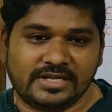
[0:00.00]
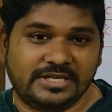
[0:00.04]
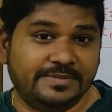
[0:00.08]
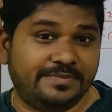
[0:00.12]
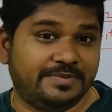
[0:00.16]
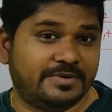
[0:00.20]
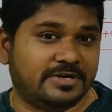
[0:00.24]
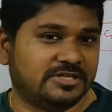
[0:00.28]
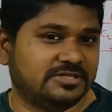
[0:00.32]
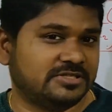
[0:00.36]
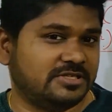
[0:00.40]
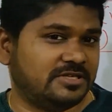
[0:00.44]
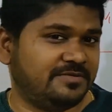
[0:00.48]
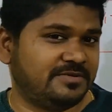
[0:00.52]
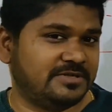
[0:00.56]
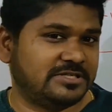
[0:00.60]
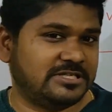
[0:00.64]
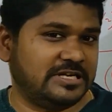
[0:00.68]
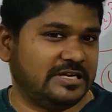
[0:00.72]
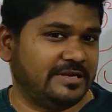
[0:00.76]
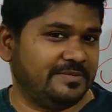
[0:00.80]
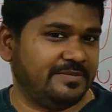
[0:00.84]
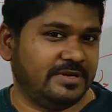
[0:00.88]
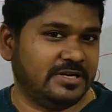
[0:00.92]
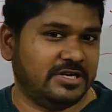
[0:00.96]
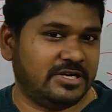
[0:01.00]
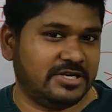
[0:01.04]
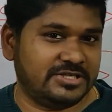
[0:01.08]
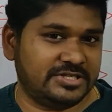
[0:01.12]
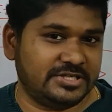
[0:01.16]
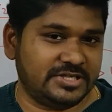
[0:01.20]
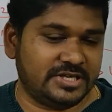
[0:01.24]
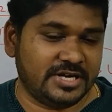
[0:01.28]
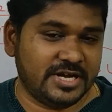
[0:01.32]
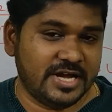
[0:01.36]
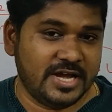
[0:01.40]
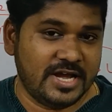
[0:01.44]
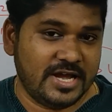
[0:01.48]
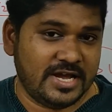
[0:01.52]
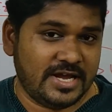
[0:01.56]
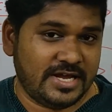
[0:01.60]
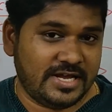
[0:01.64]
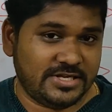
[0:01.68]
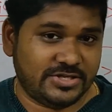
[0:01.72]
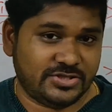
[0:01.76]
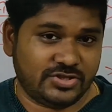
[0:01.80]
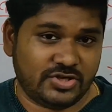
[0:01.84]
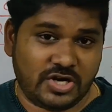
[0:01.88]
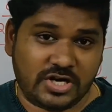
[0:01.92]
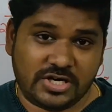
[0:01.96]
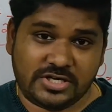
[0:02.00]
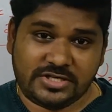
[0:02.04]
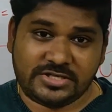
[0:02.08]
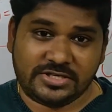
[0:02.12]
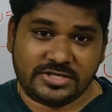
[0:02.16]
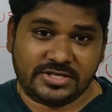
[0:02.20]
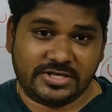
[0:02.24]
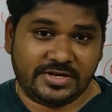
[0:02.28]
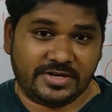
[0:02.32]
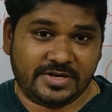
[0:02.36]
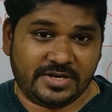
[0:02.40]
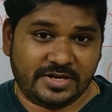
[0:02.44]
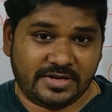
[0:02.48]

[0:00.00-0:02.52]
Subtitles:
If conservation of energy is not,